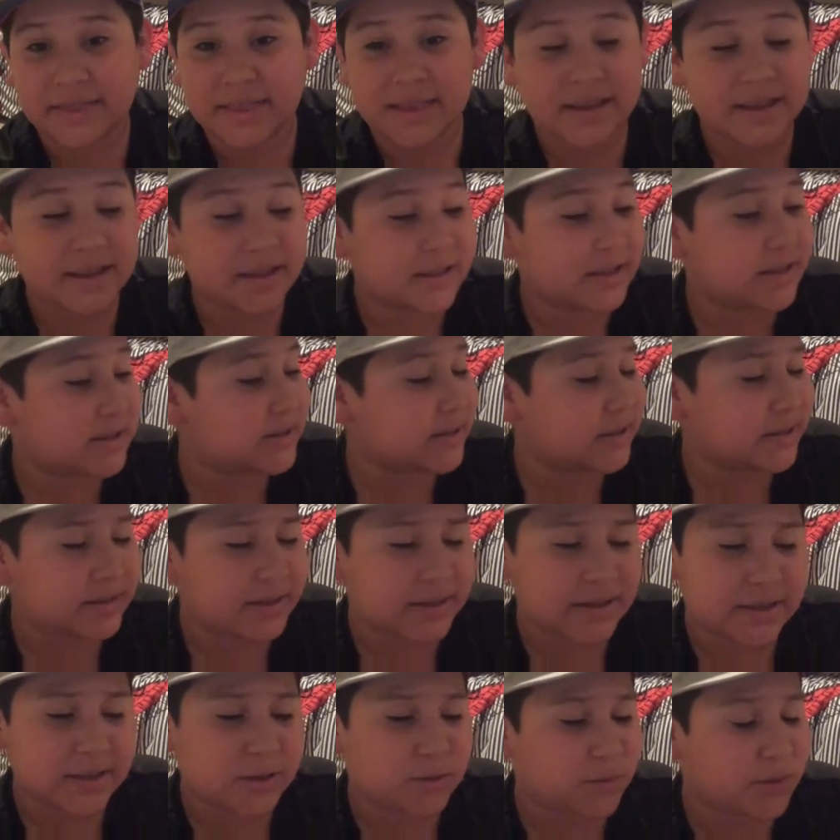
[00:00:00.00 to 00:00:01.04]
think it is. I
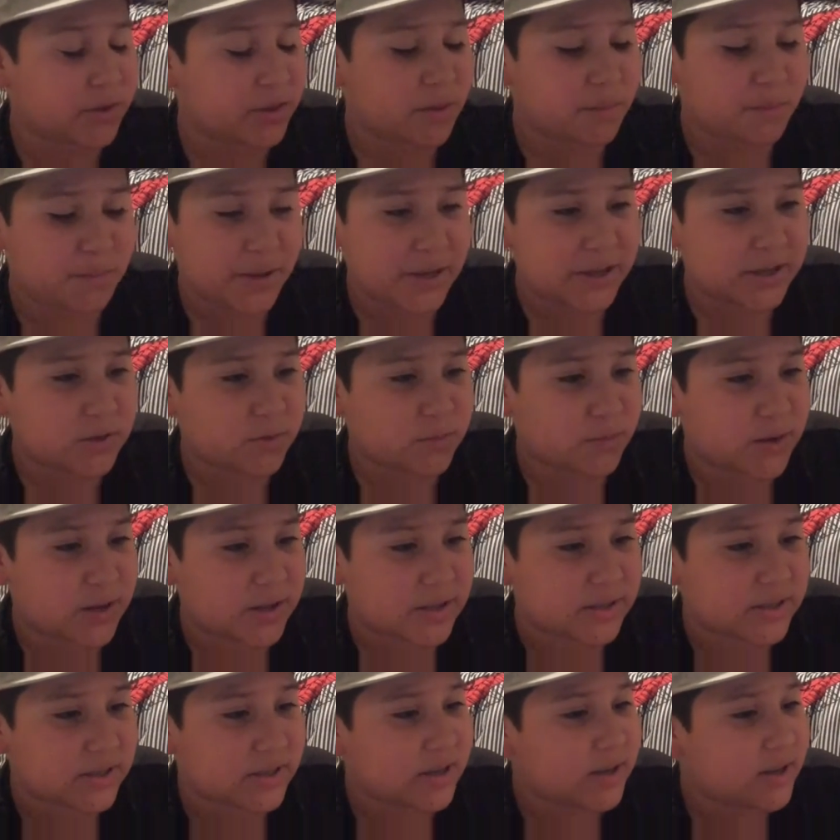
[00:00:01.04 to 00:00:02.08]
think it's one of the best
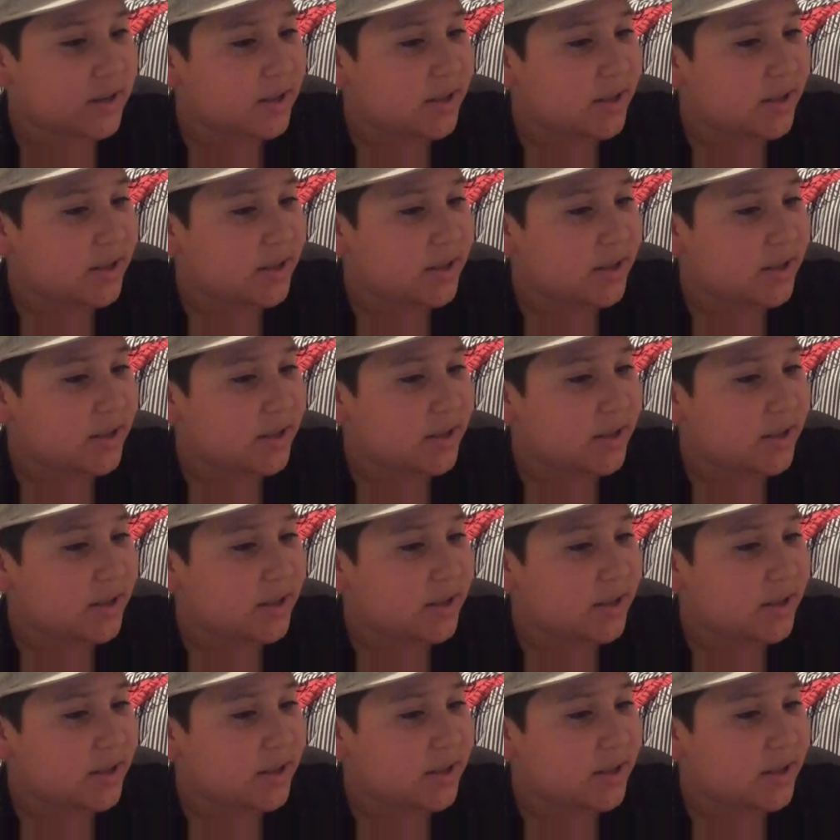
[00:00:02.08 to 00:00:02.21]
ones.